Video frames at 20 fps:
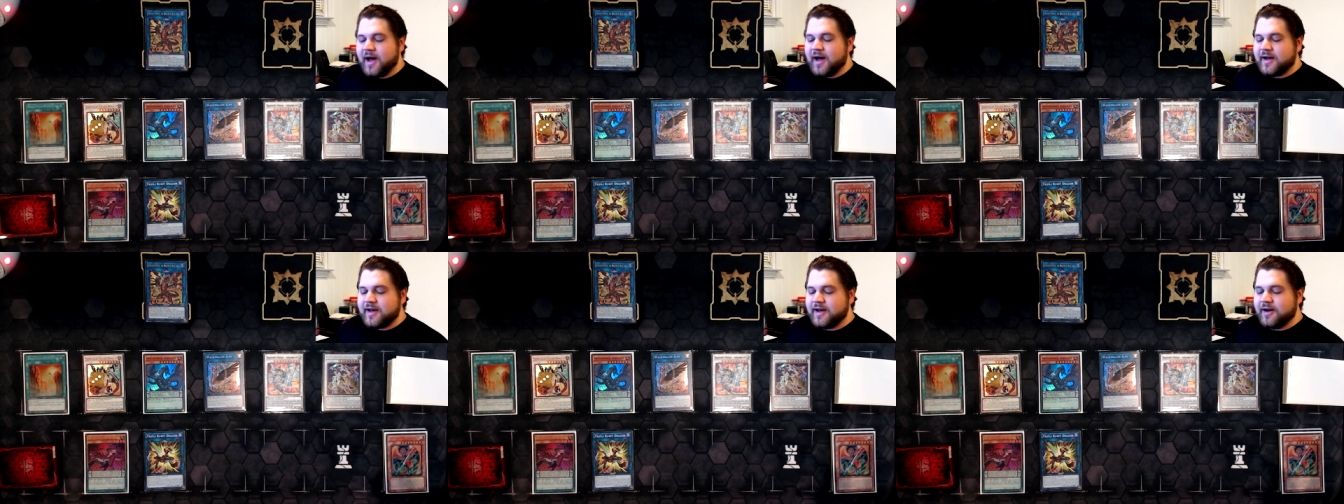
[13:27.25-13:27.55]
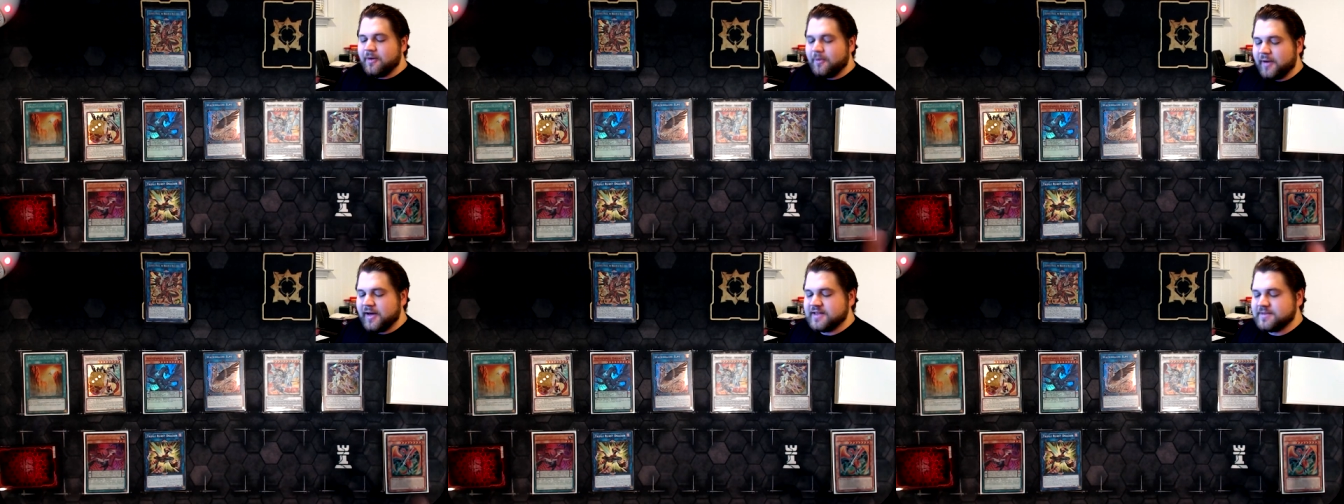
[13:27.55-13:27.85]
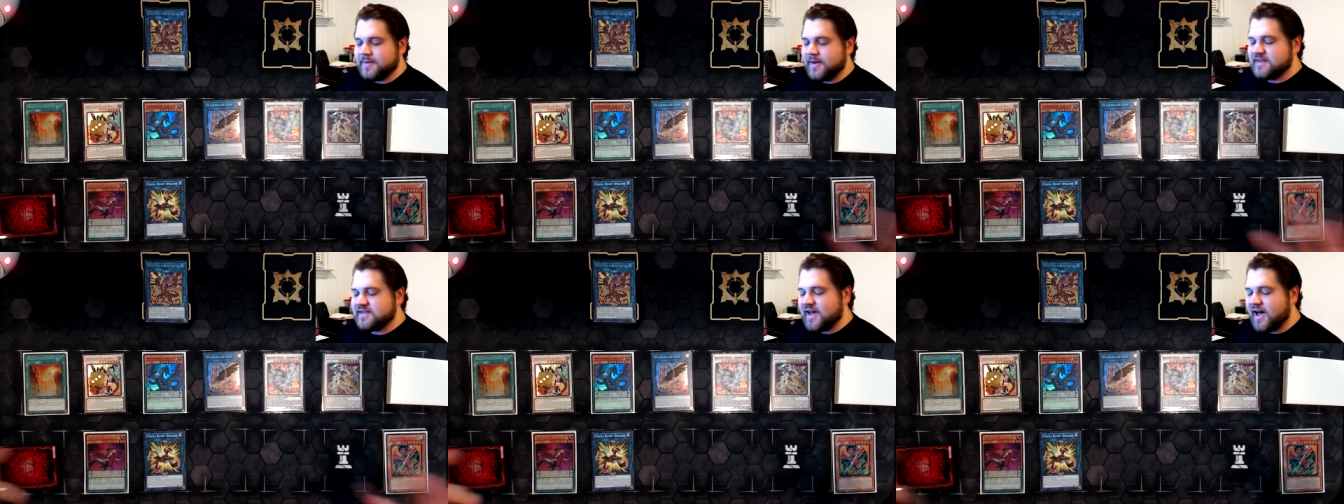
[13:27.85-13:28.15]
I'm not
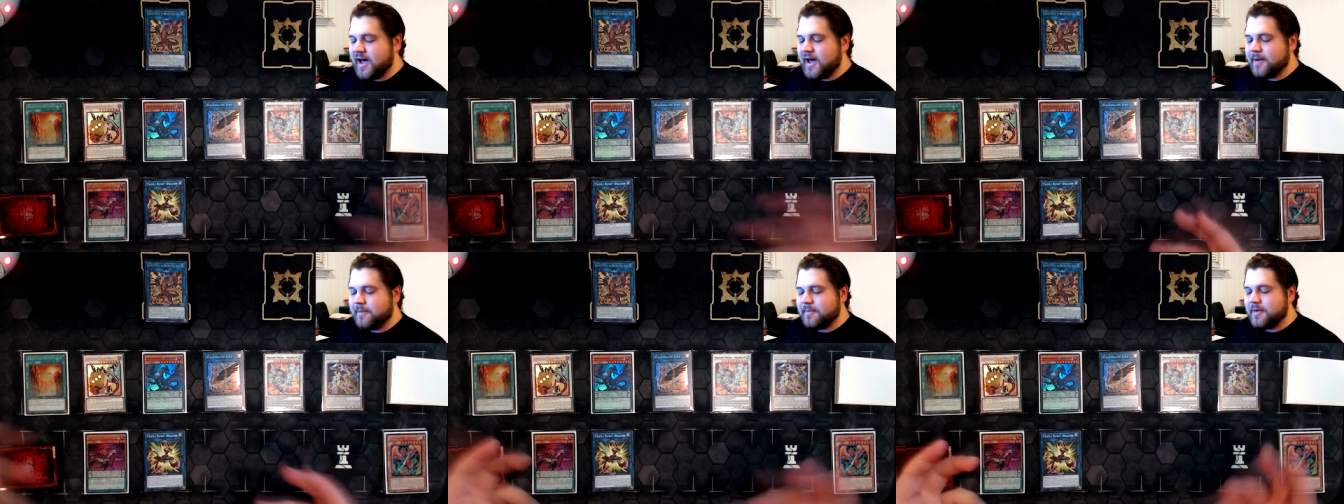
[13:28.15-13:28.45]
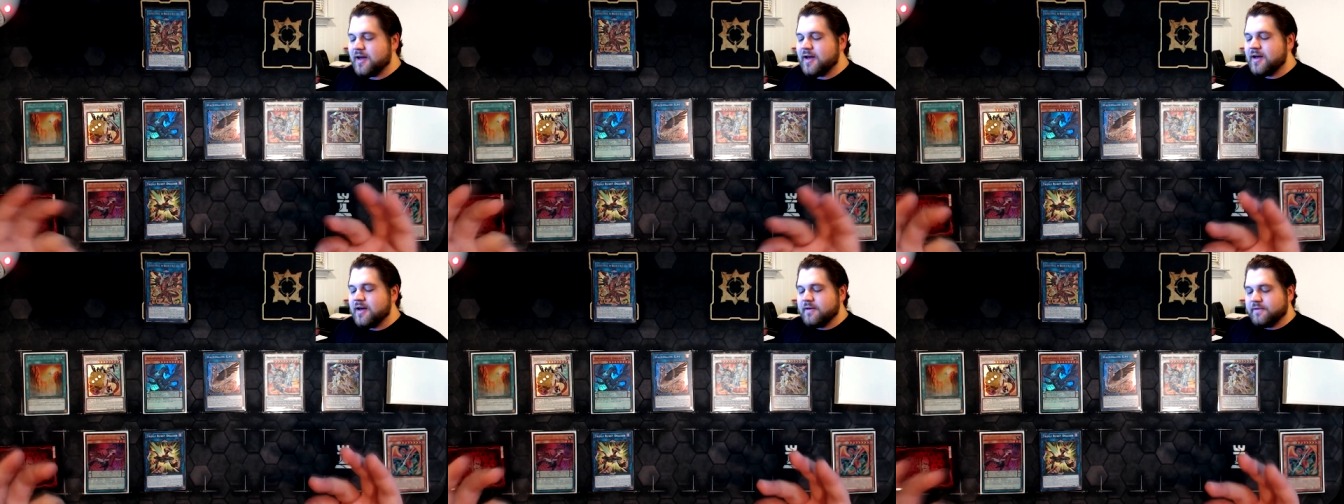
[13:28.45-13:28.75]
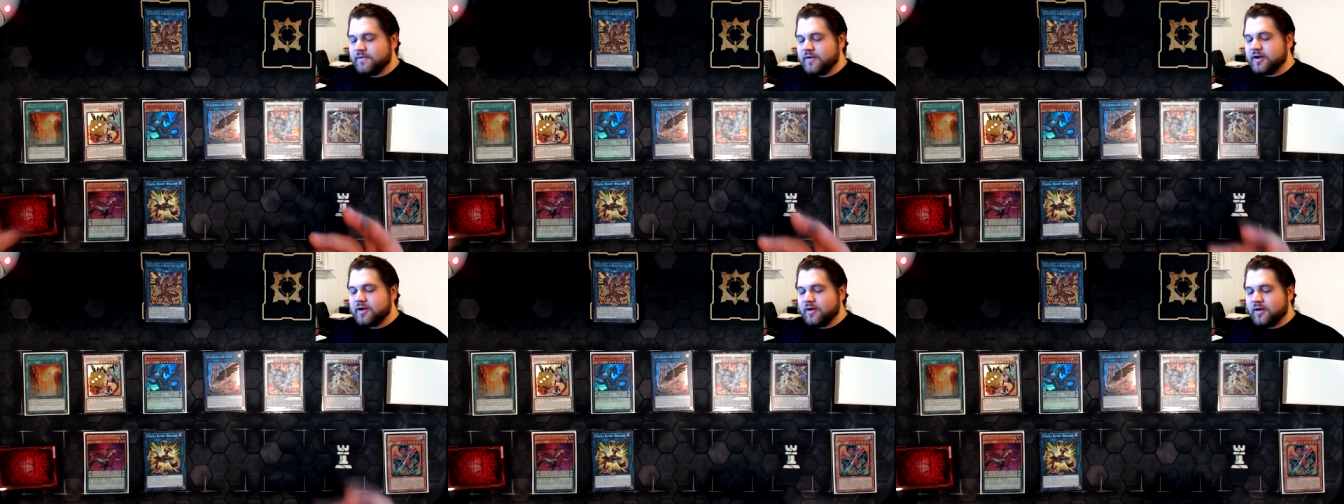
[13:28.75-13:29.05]
going to waste my time
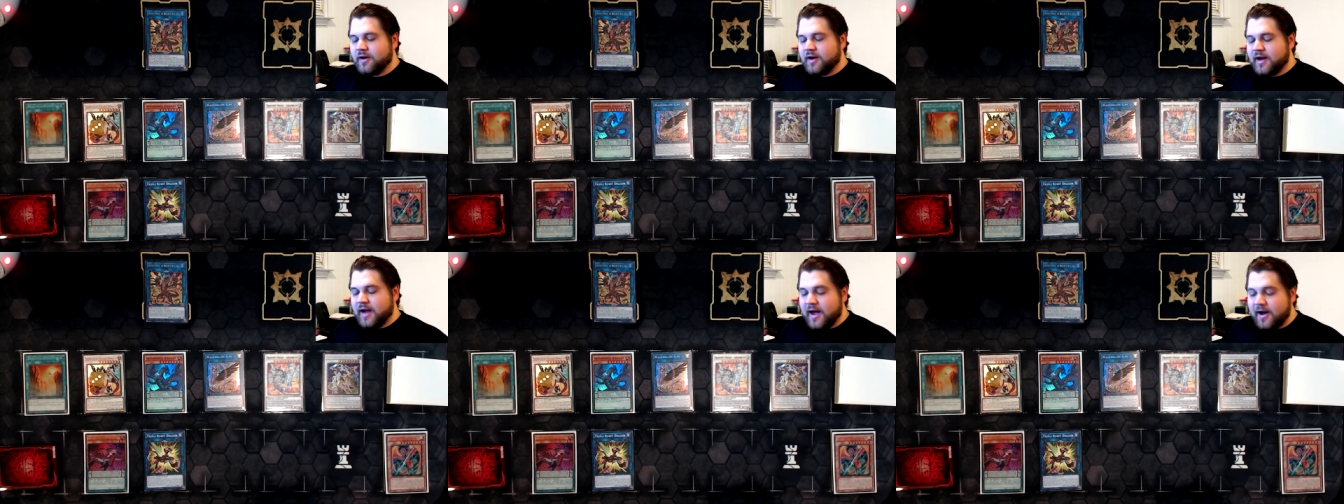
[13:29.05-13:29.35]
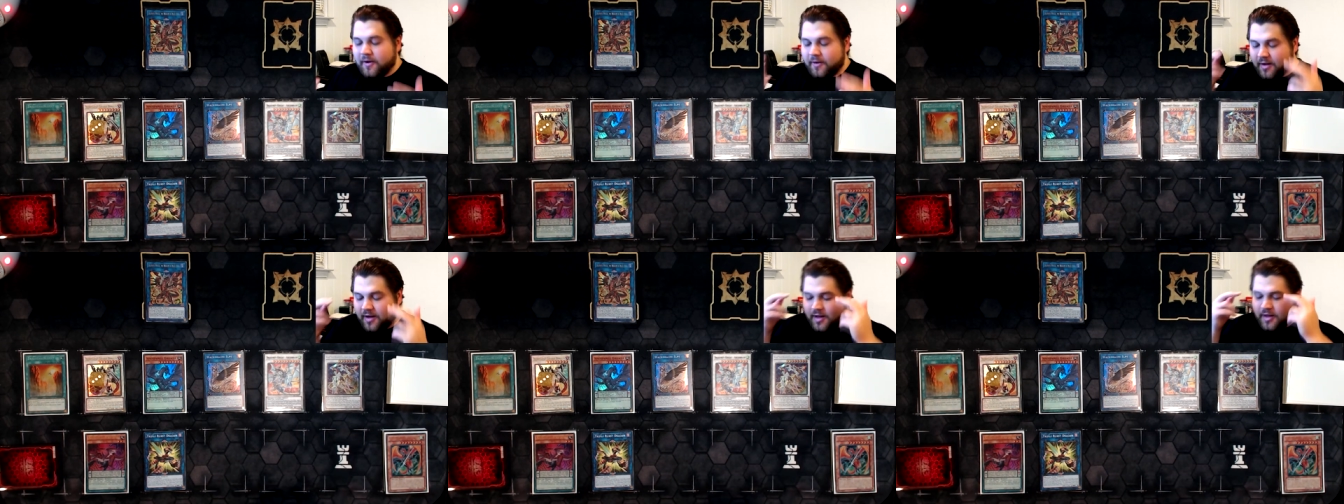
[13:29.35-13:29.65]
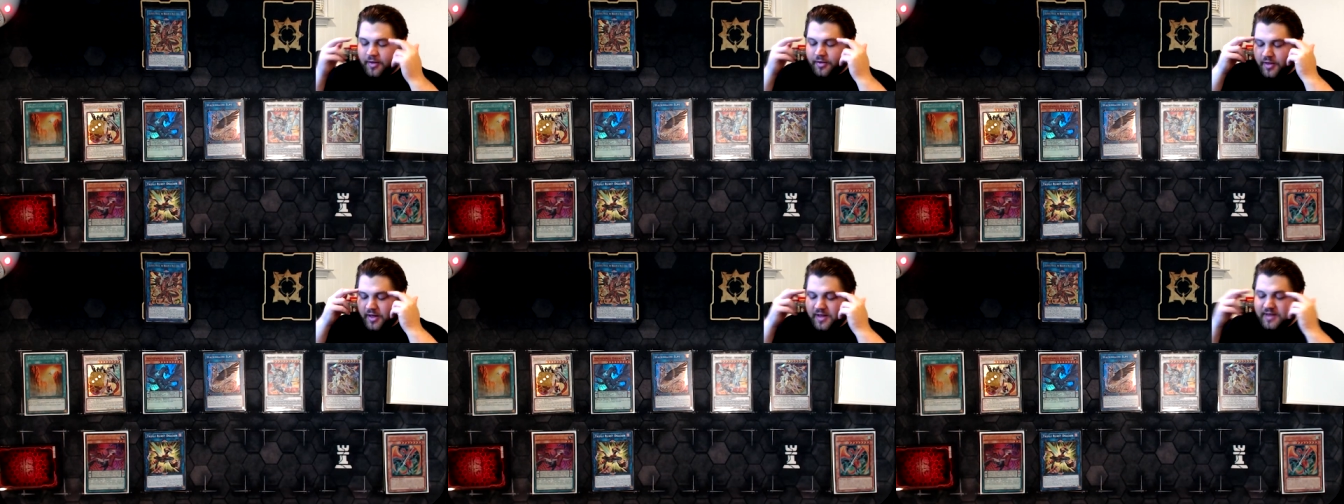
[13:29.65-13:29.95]
figuring
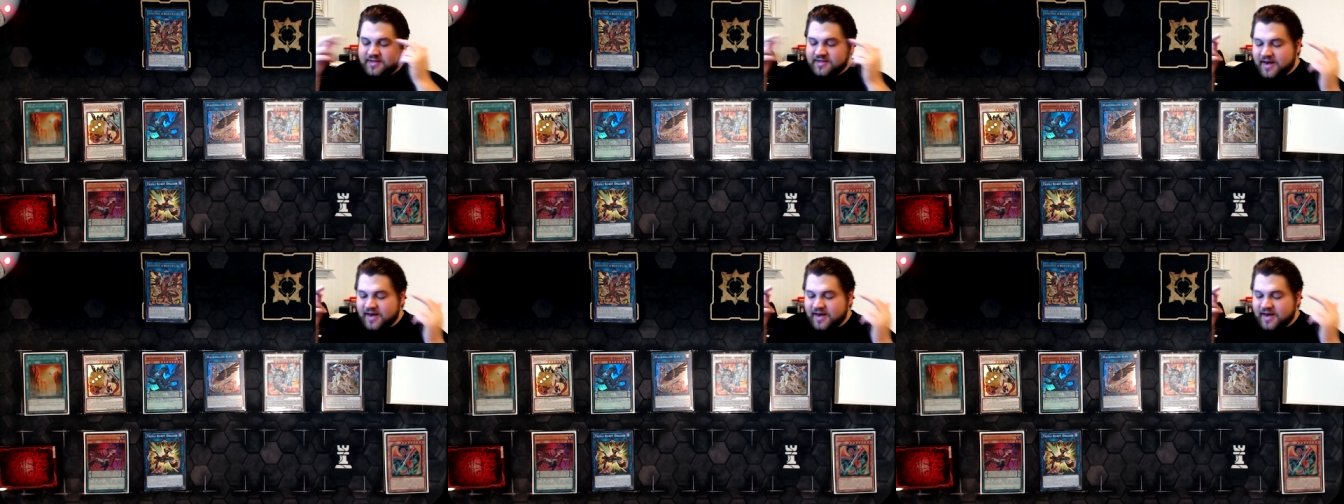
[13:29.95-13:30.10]
out